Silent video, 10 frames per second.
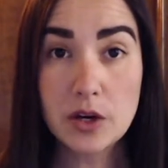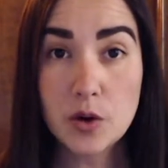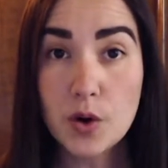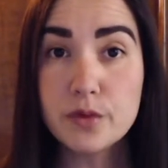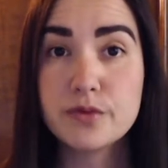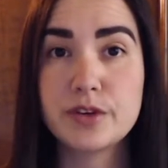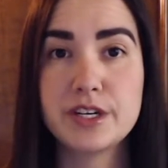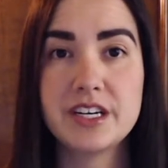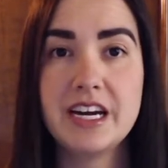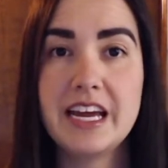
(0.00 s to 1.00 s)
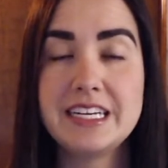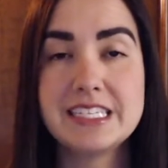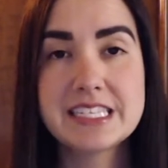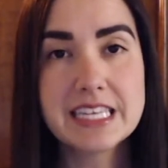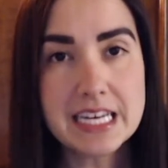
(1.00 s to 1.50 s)
cover and
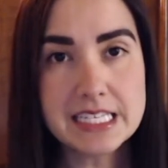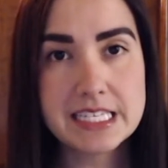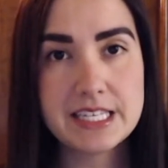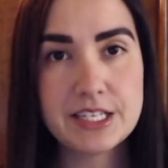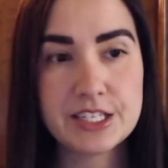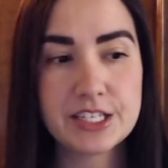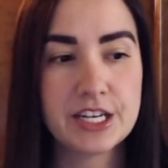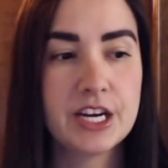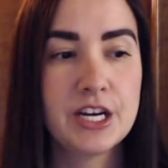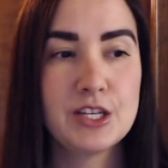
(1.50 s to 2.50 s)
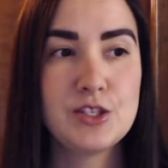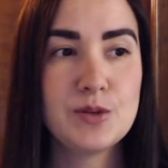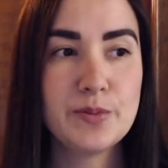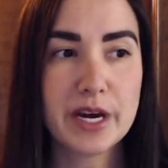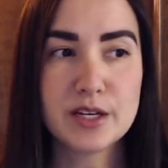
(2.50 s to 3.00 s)
discuss here to
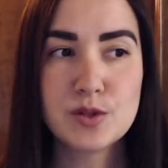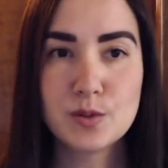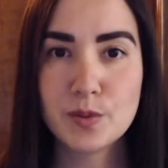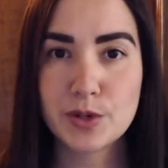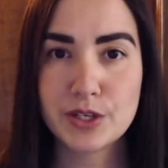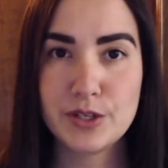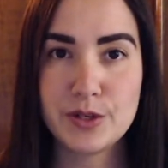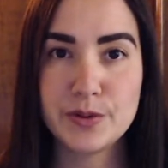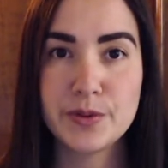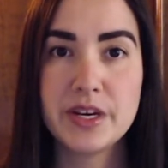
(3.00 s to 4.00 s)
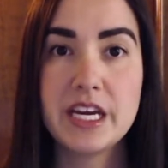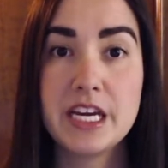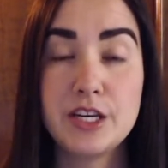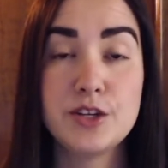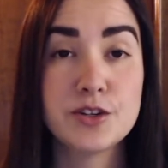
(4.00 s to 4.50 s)
better support you
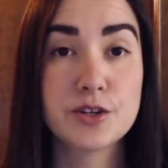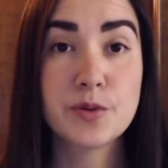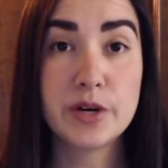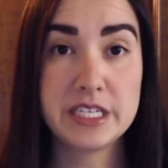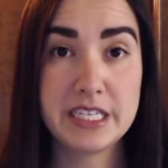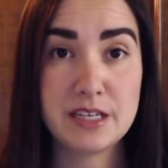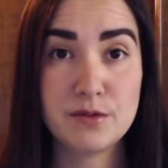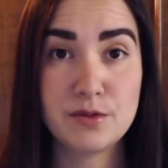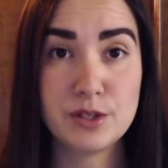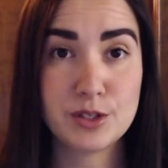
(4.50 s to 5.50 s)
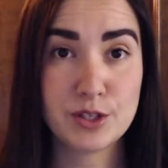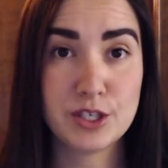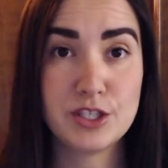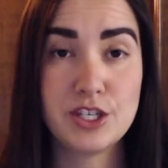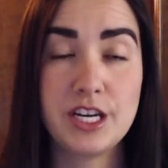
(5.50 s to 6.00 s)
in your qualitative
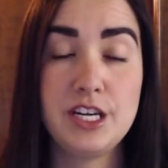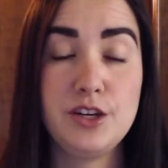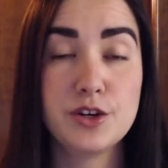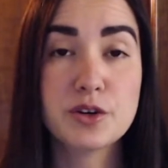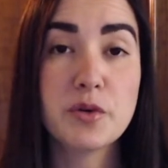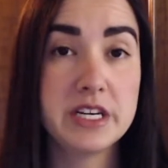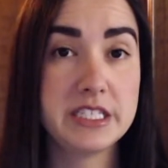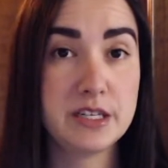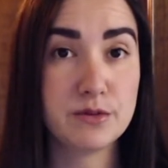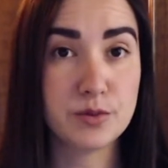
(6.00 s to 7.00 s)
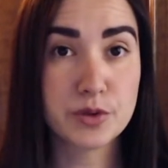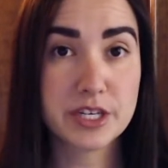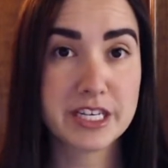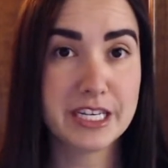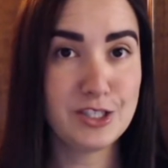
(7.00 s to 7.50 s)
research and in your qualitative
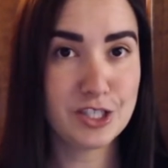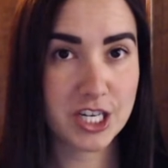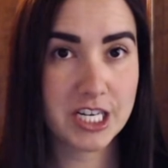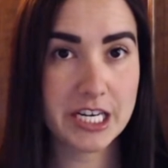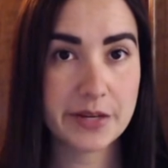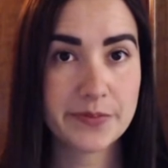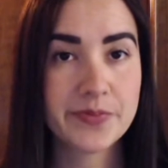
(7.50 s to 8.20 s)
work and journey.